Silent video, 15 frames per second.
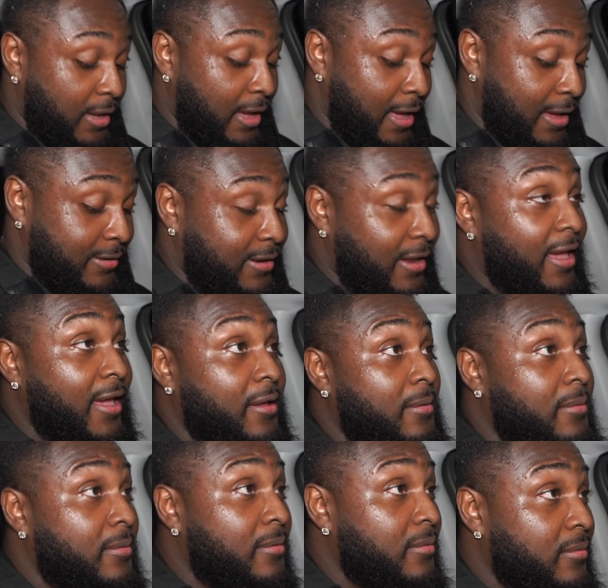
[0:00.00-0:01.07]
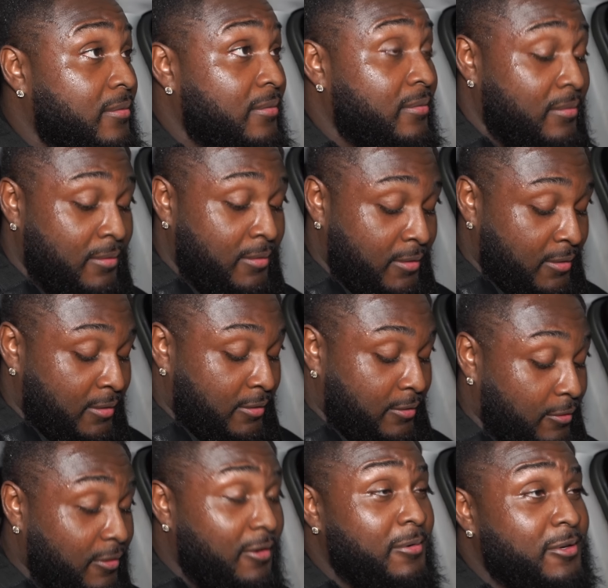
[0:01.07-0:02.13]
God, man.
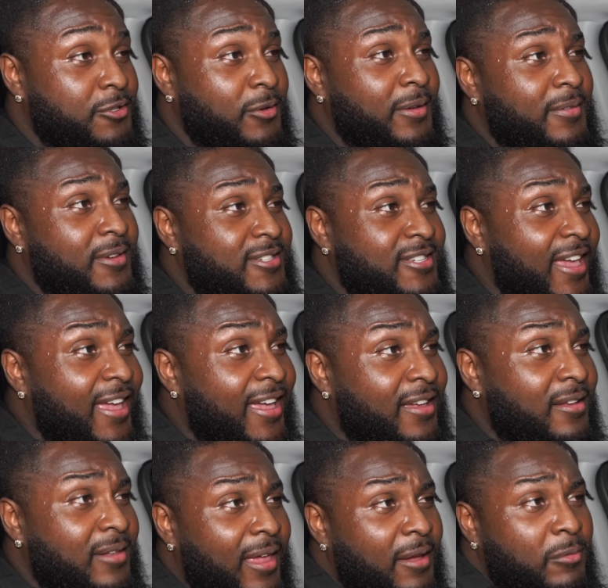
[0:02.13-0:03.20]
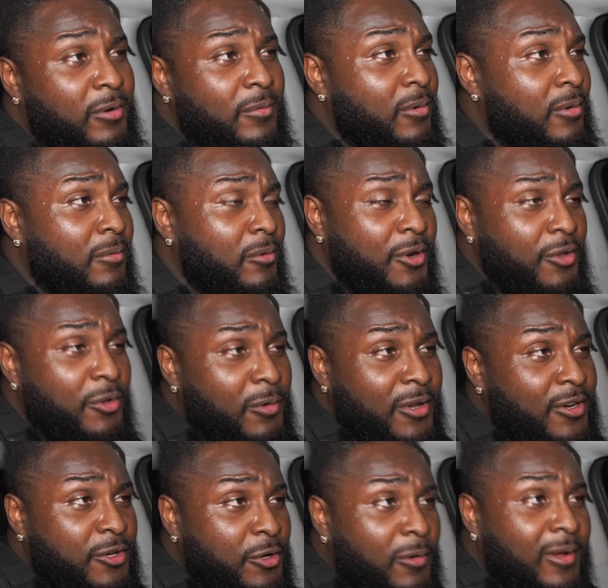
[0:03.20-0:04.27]
You mean what you even saying? Like, what do you want
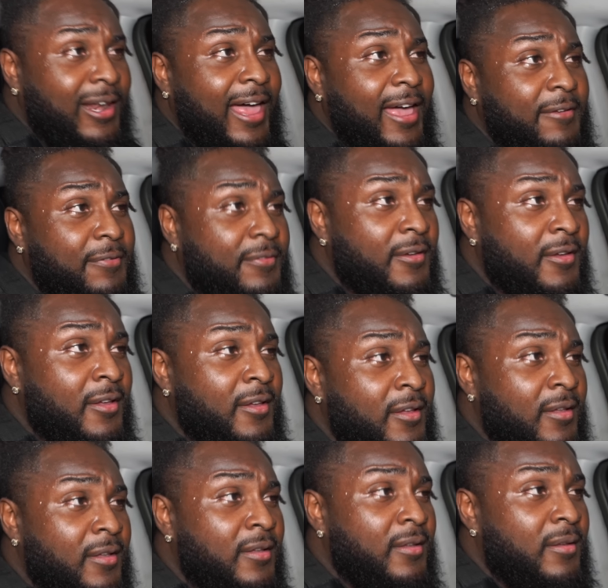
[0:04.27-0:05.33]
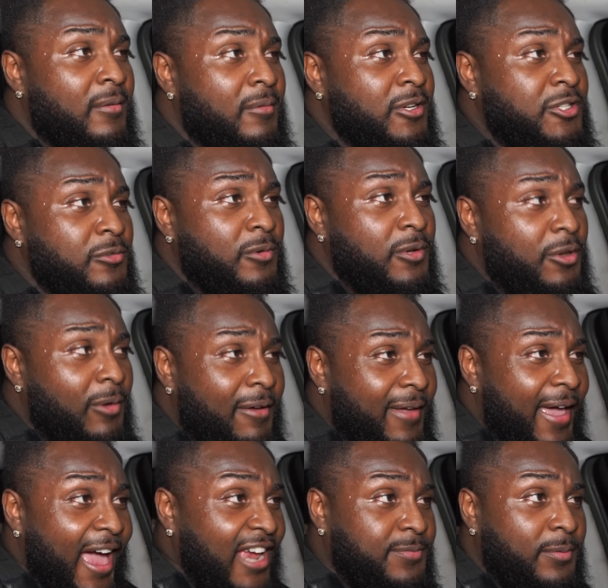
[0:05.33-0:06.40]
to do in life? What do you
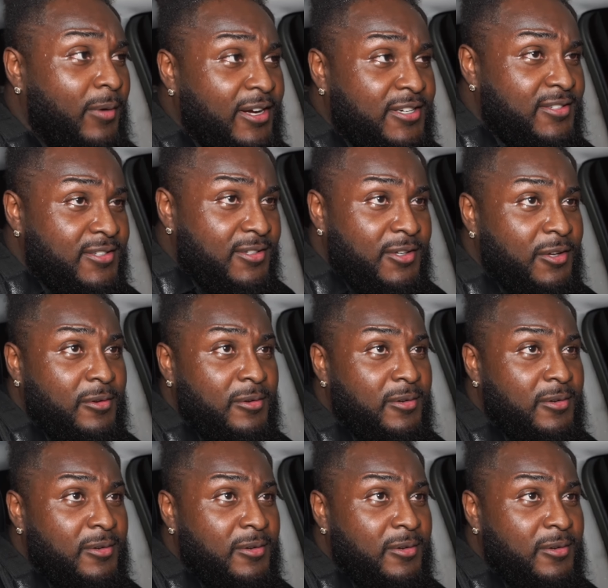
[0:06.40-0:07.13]
have aspirations to do?